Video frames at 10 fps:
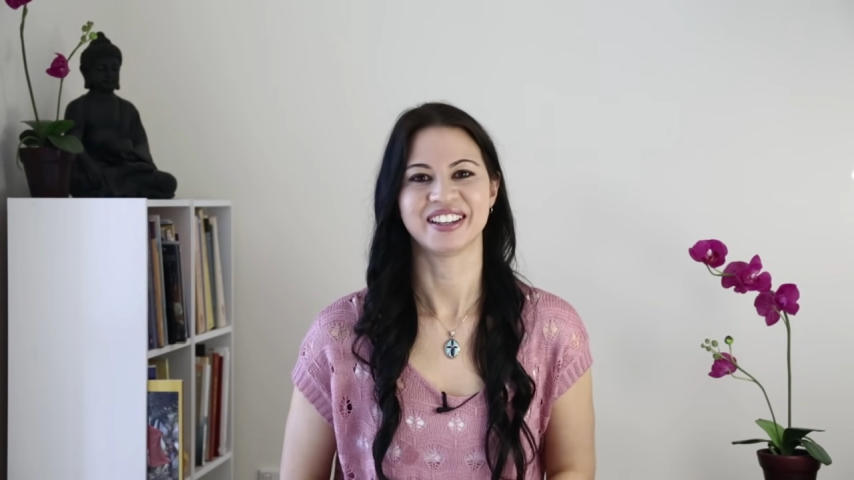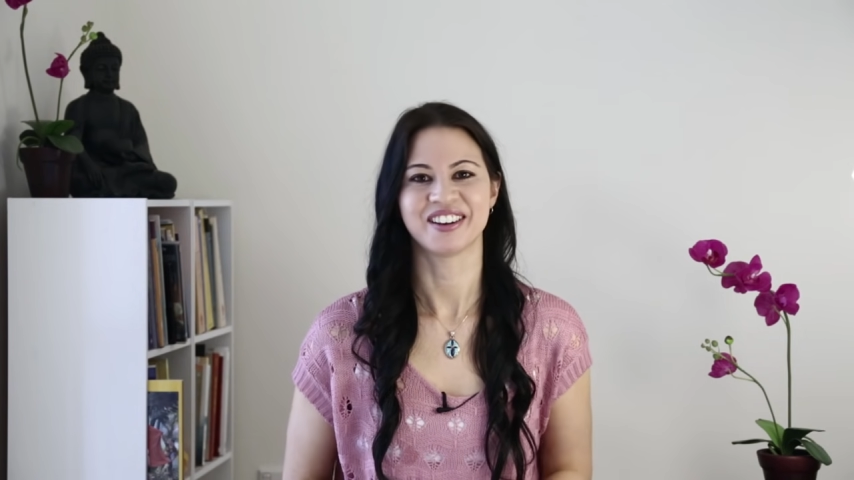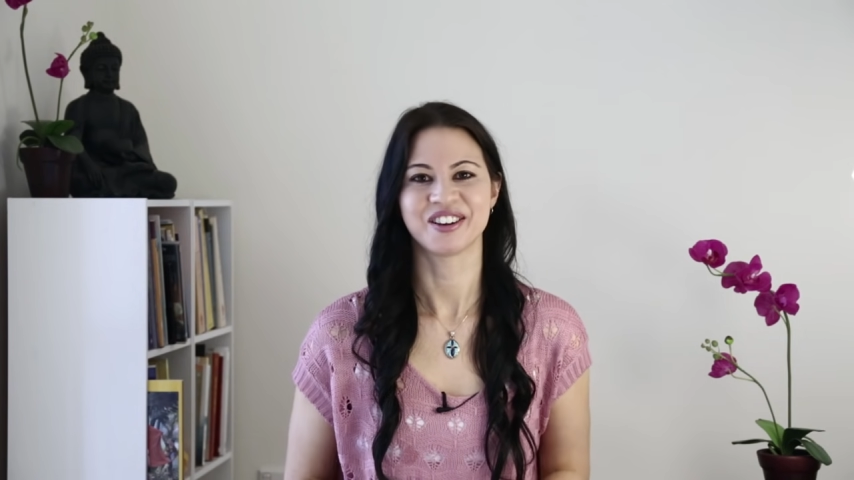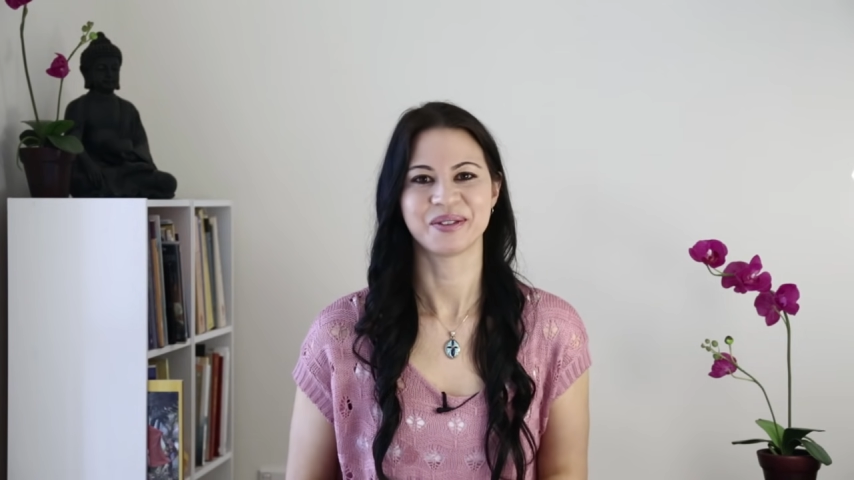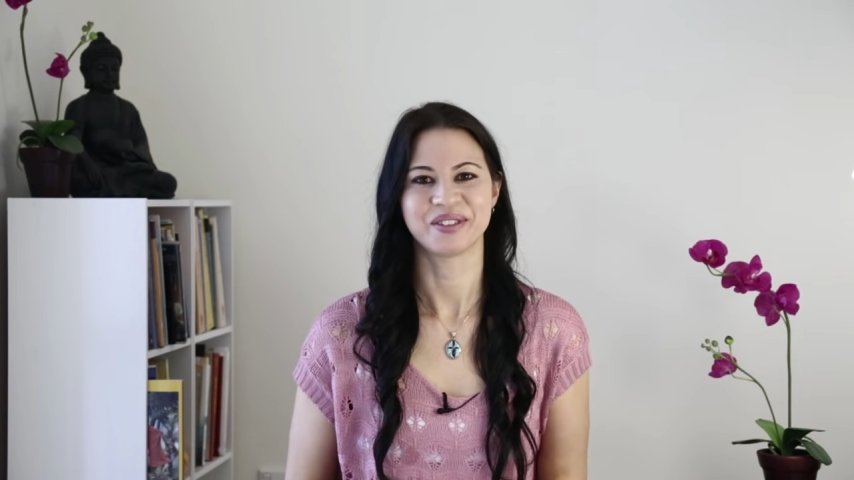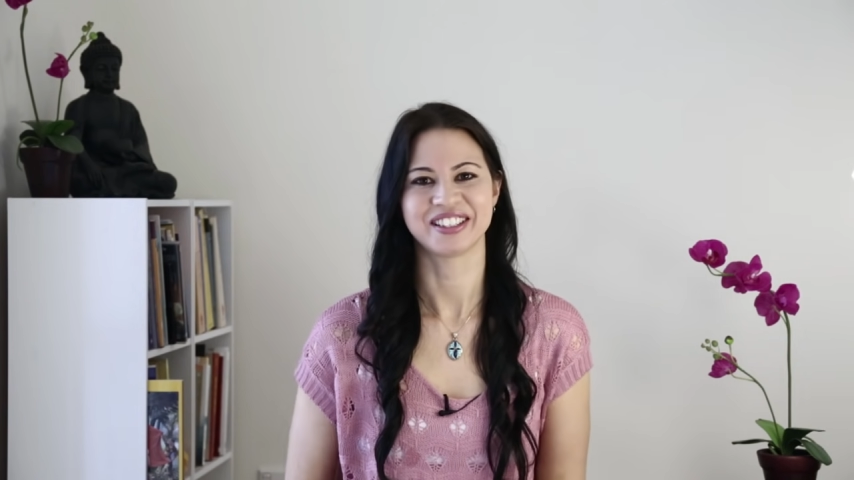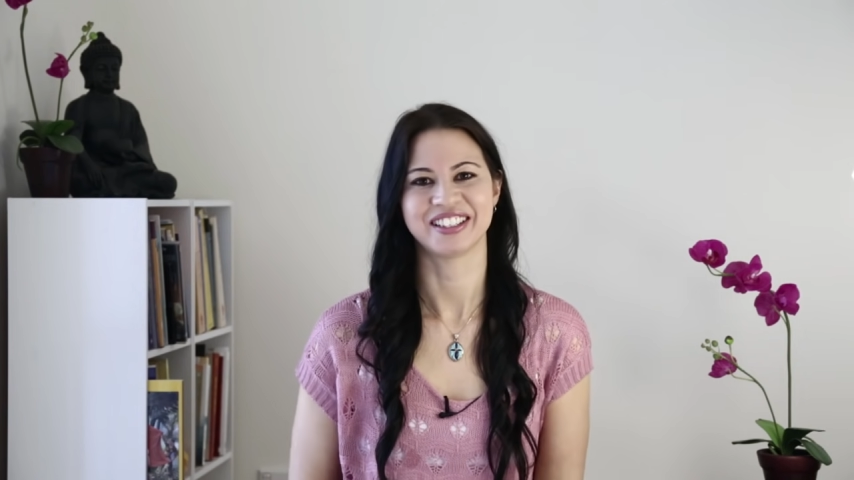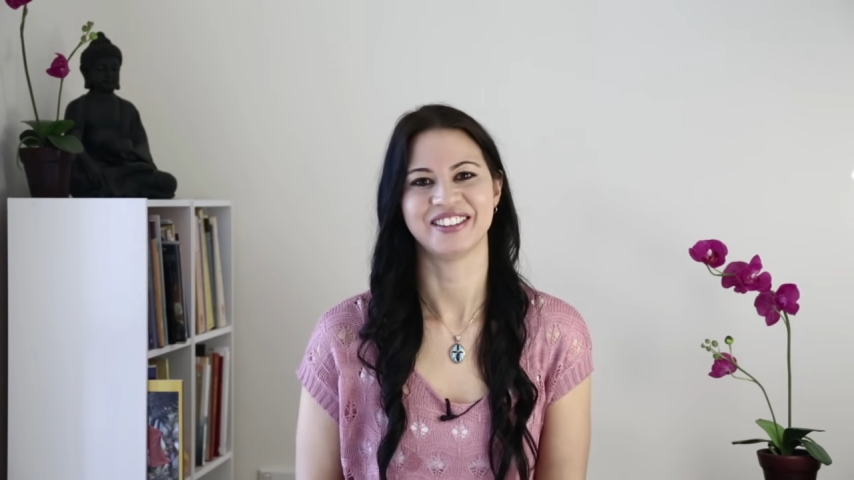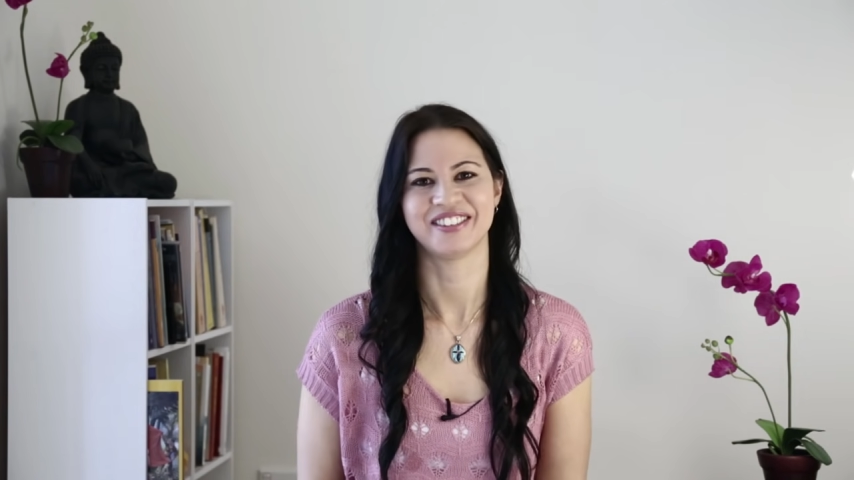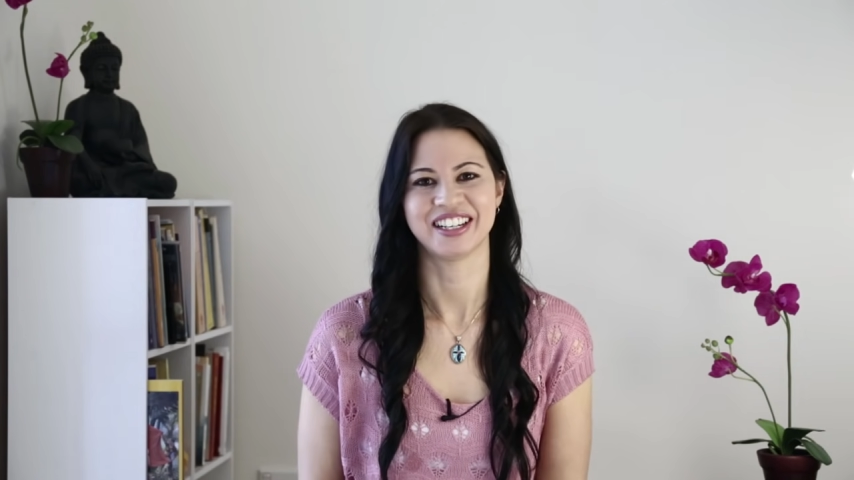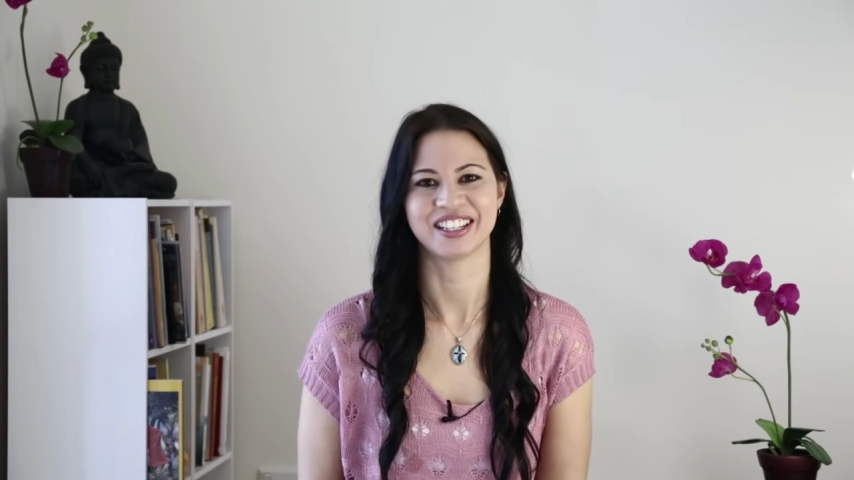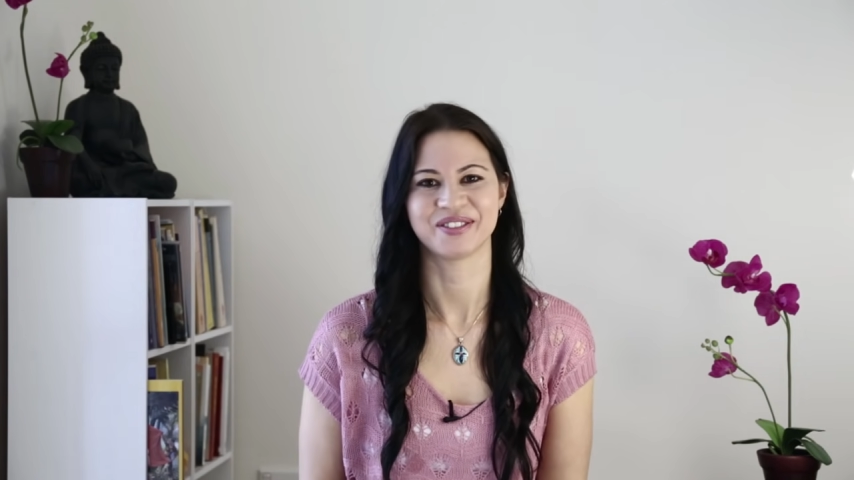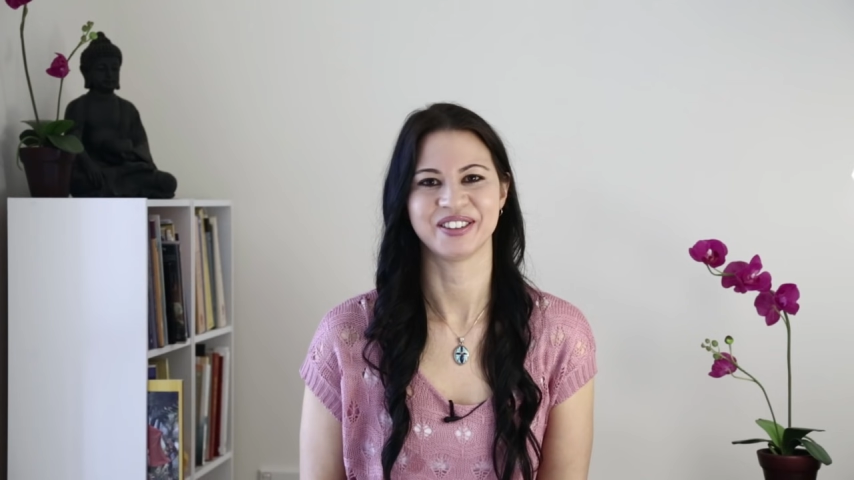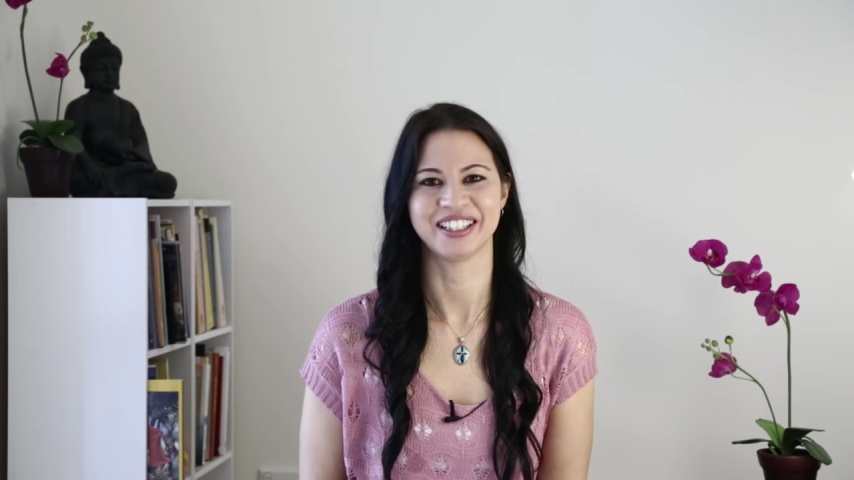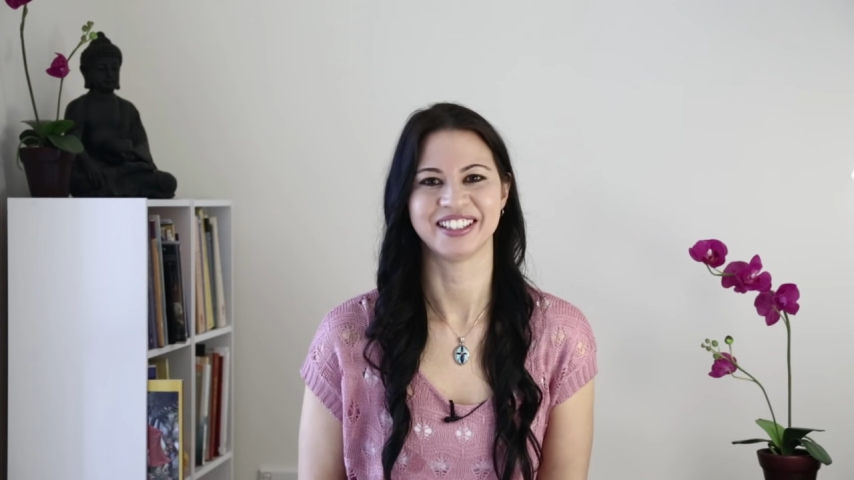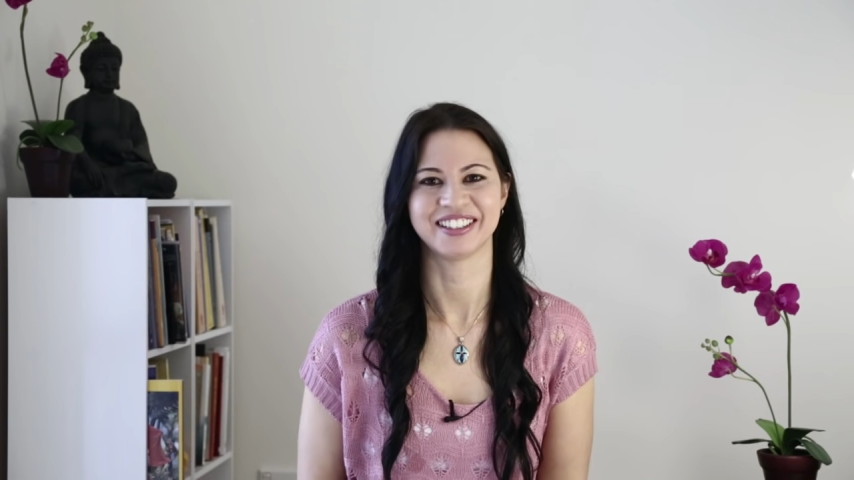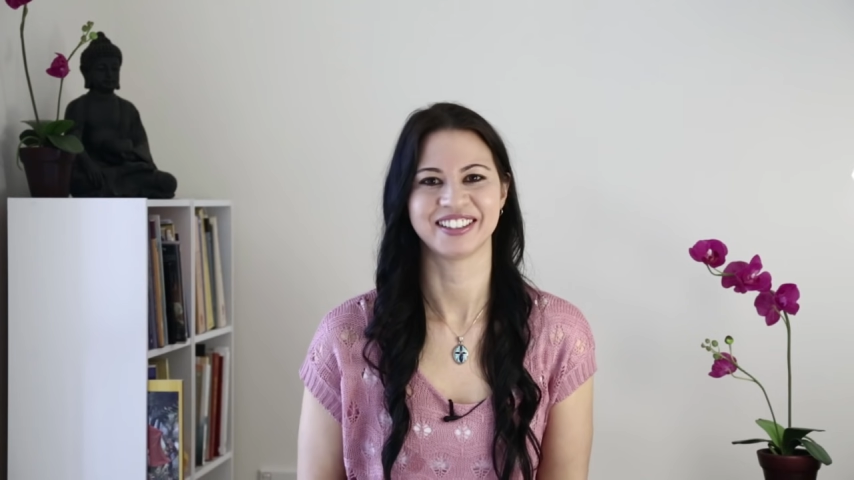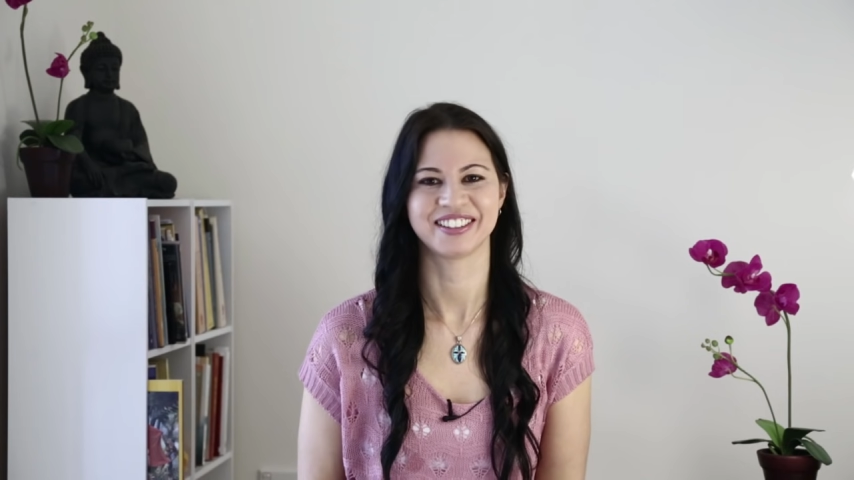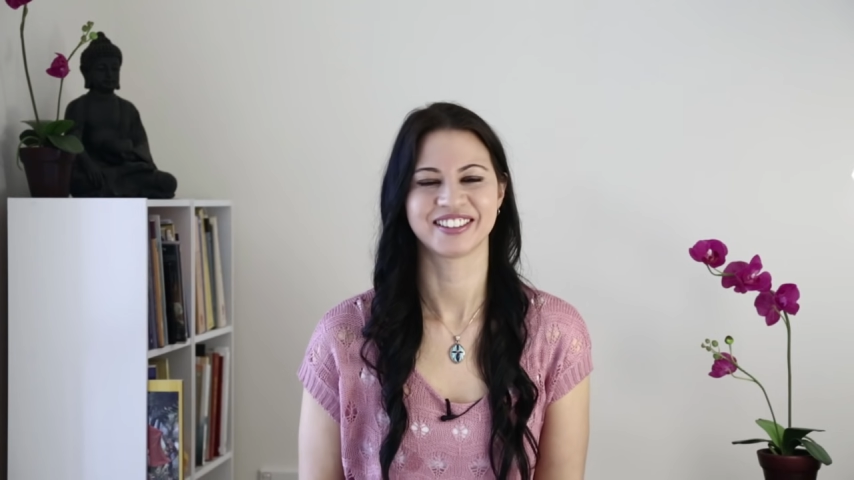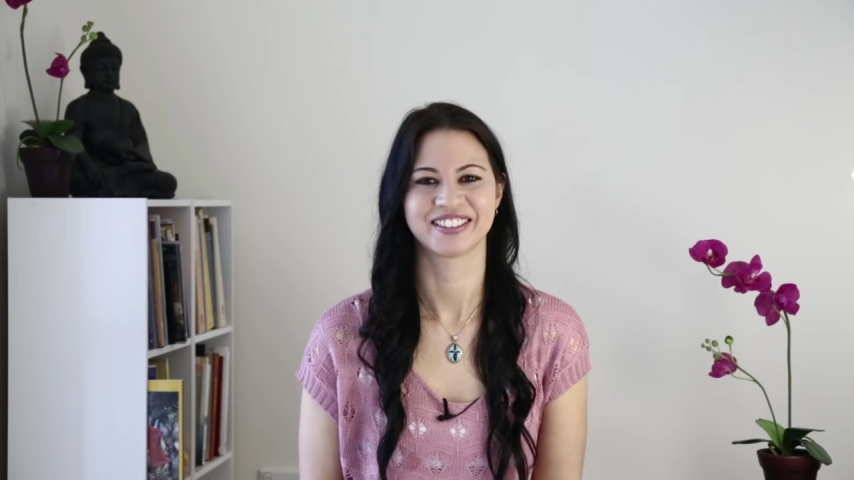and I hope to see you in the next video.